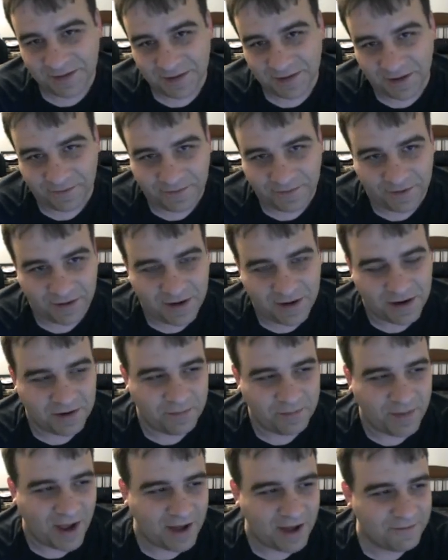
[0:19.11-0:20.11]
I feel kind of
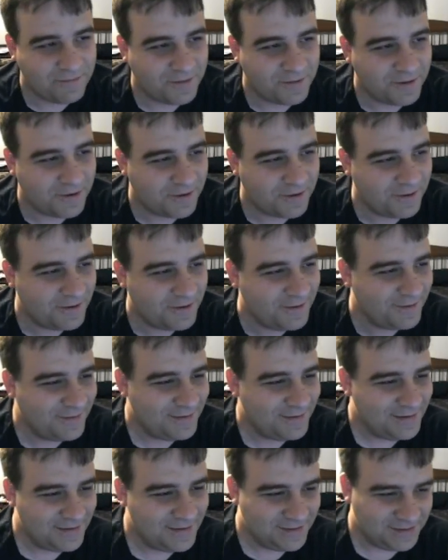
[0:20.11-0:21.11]
bad for her.
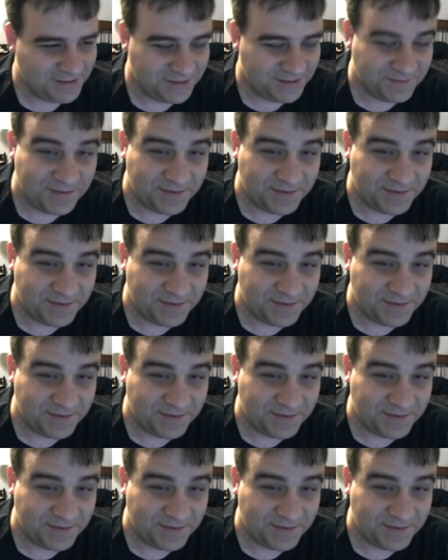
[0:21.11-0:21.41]
She's